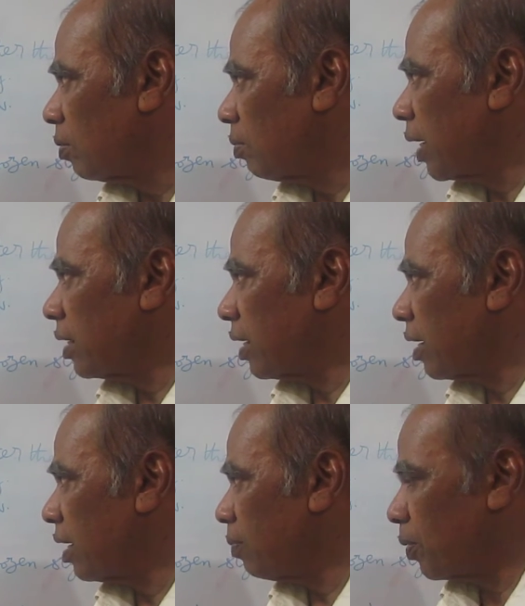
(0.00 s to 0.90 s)
Might I
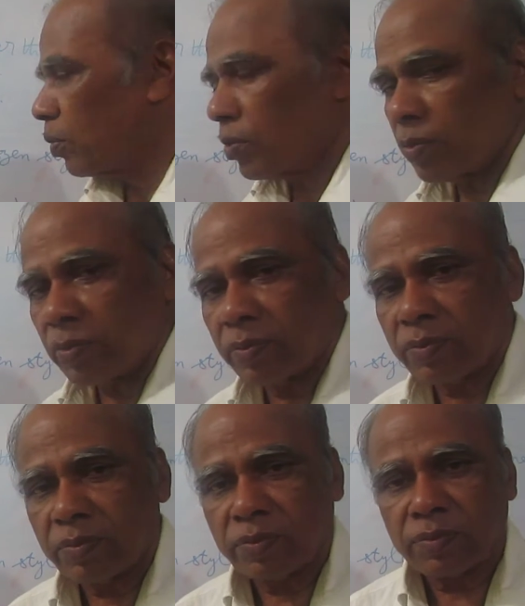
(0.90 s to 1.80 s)
help you?
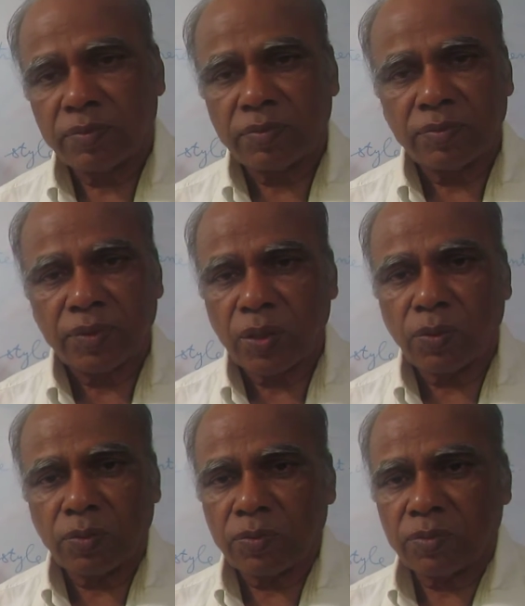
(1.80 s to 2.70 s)

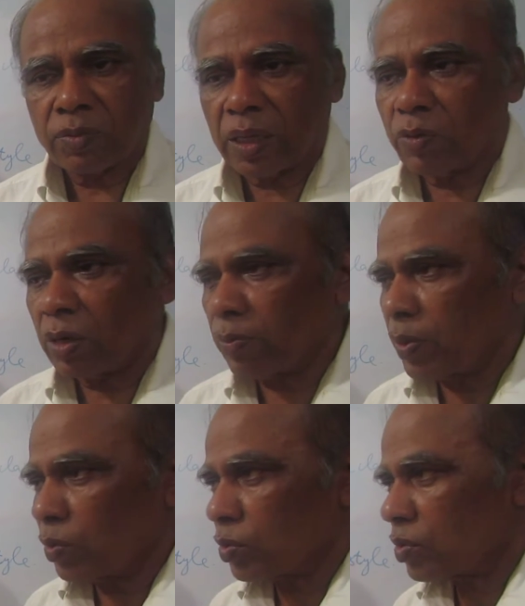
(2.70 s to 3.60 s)
No, that will not be
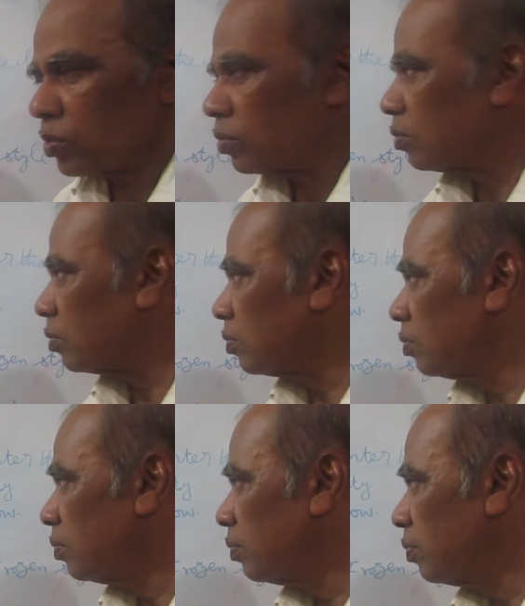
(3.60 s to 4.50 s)
used.
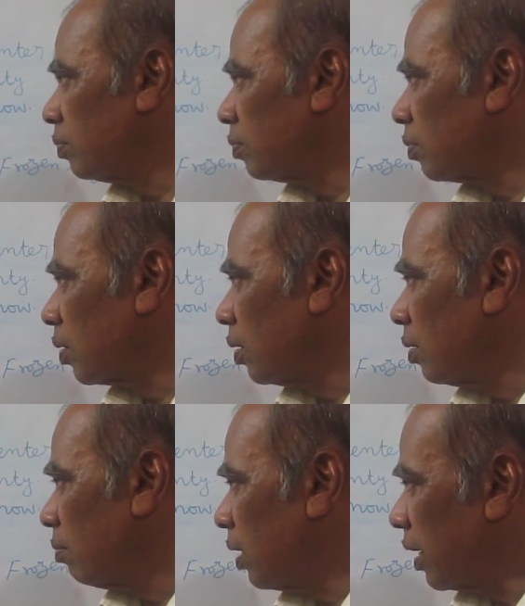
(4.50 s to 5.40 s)

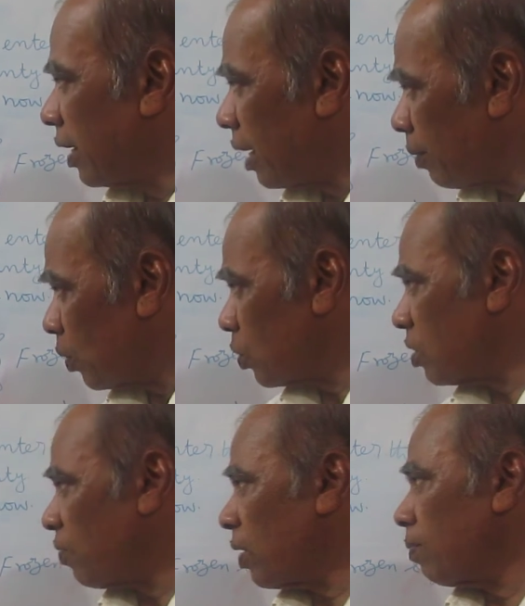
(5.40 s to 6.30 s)
But it can be
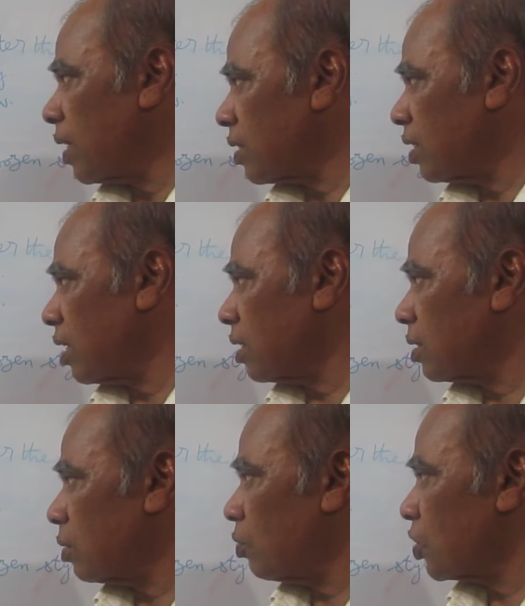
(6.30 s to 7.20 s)
used for
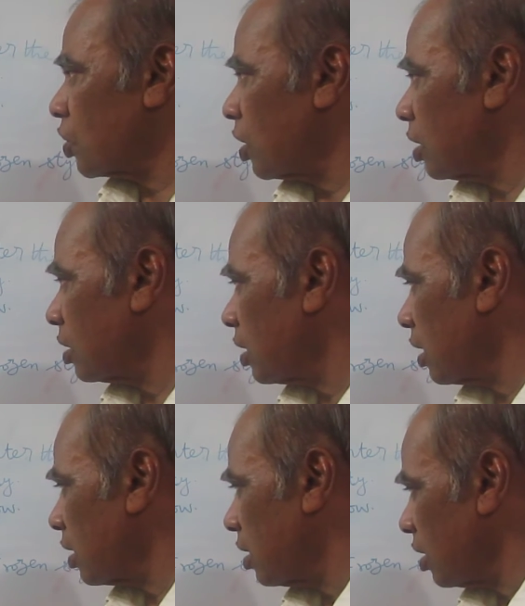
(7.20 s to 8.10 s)
blessings, wishes
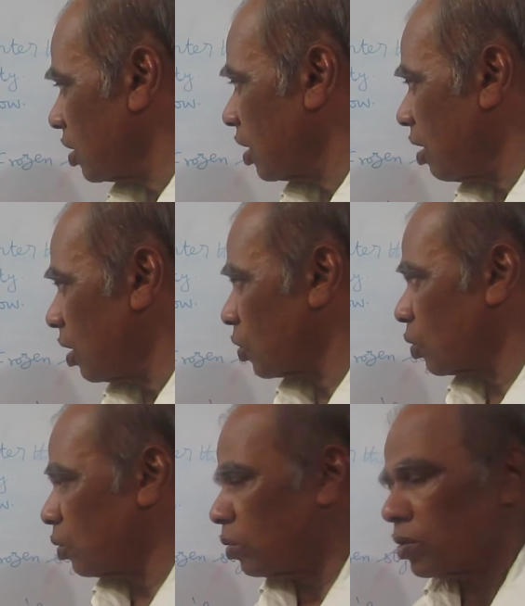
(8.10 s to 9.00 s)
and cursing
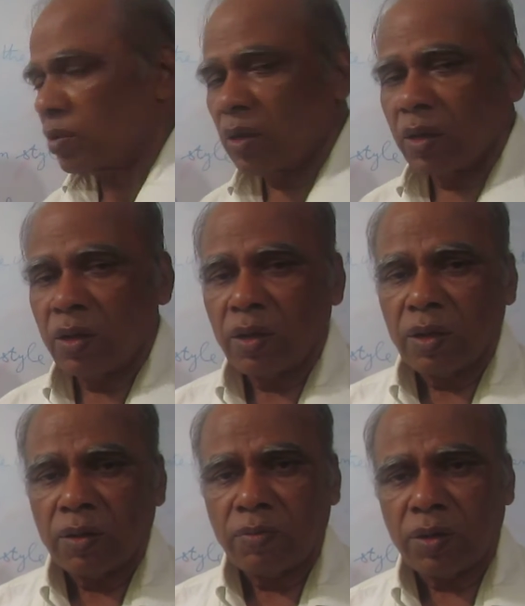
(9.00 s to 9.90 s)
also.
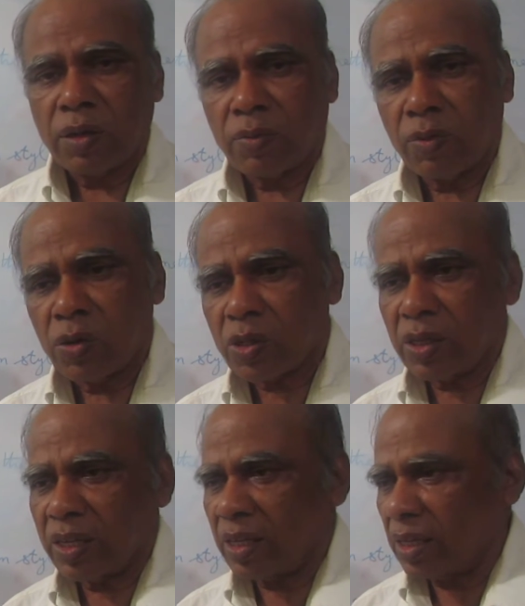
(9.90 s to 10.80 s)
But
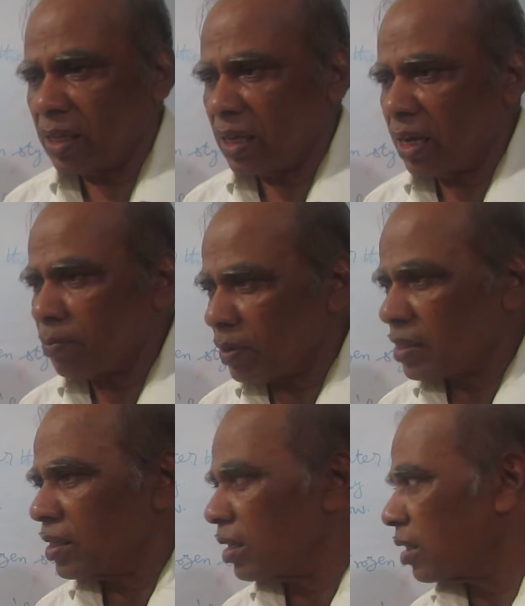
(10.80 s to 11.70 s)
mostly at
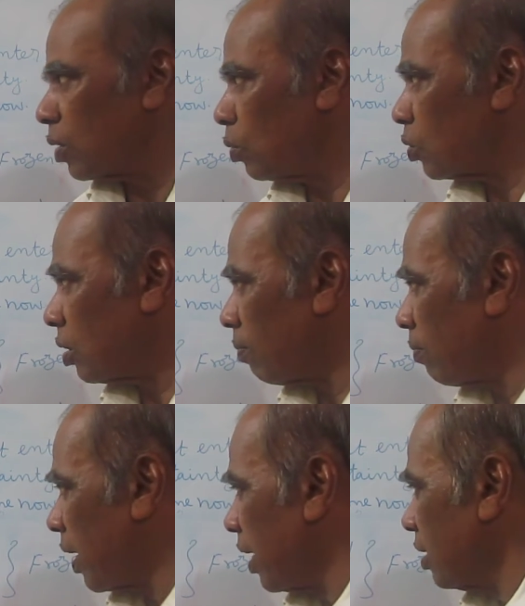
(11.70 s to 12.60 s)
present the use of
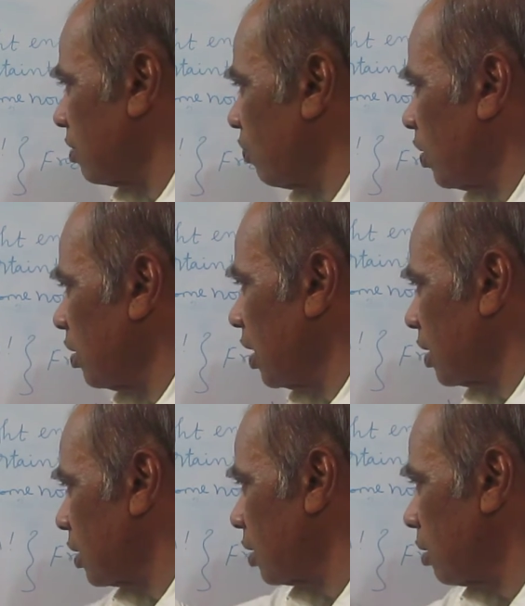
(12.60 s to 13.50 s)
might for
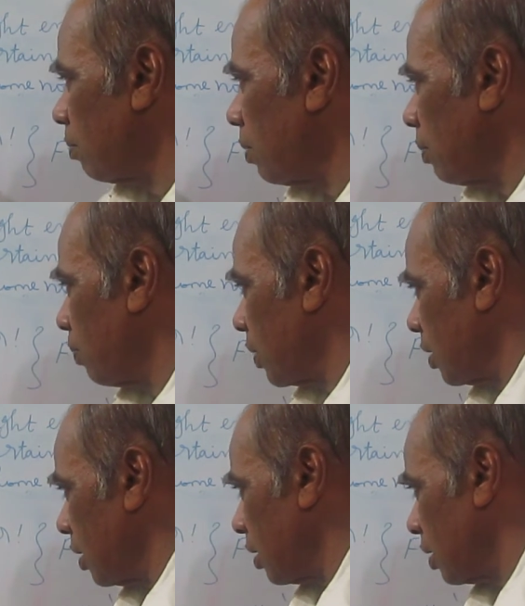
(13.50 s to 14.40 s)
these
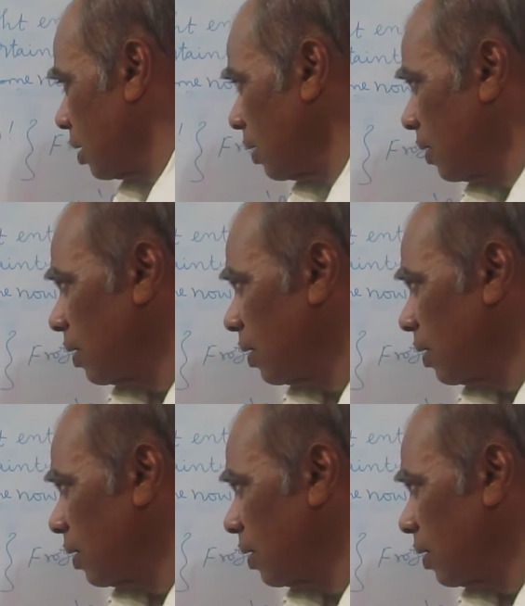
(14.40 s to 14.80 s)
purposes